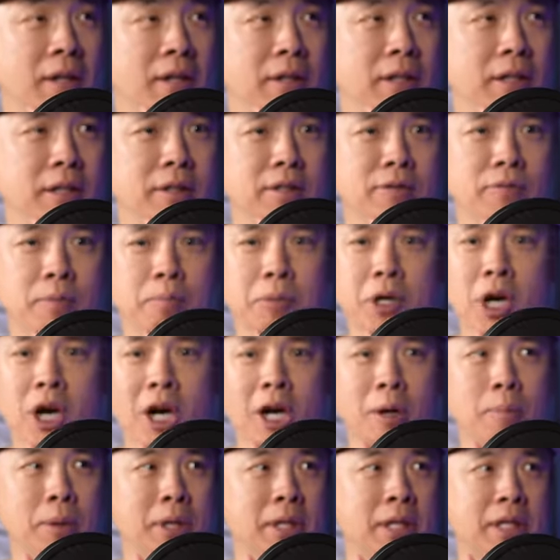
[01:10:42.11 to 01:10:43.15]
and it's from
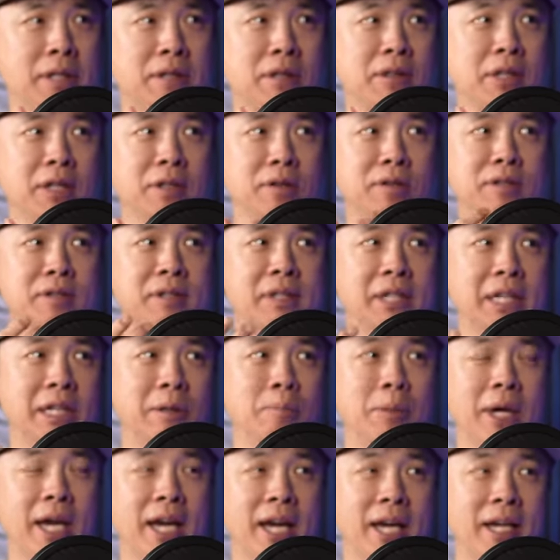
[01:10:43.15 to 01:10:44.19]
CRBN. It's their sling
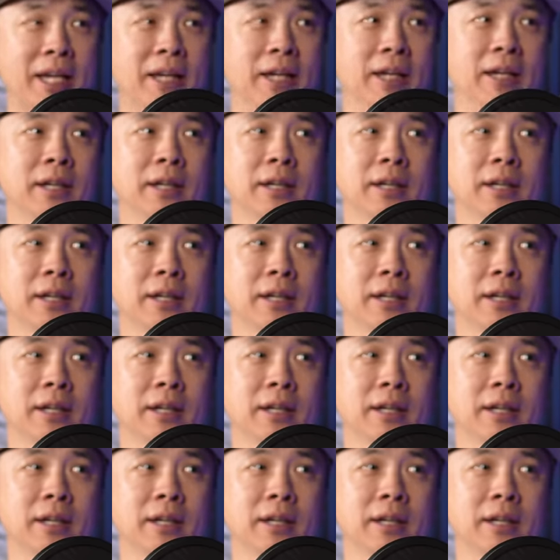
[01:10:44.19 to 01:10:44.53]
bag.